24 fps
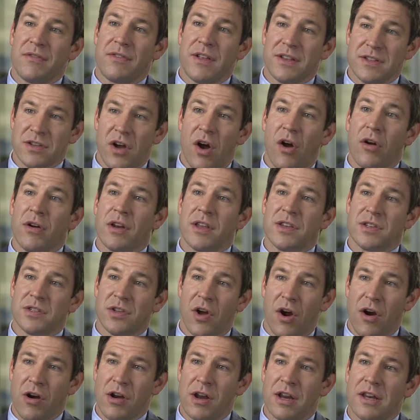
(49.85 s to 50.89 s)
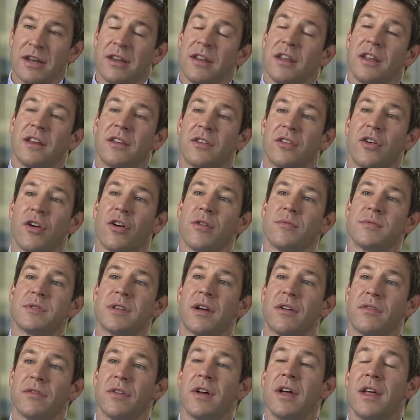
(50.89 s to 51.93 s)
that's already started in terms
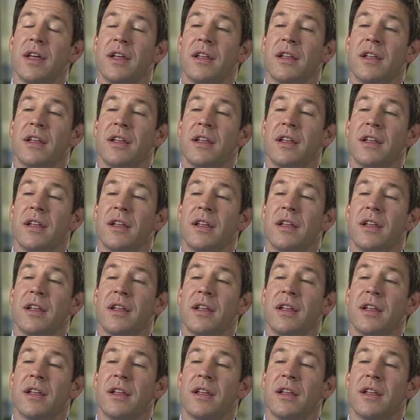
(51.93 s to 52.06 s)
of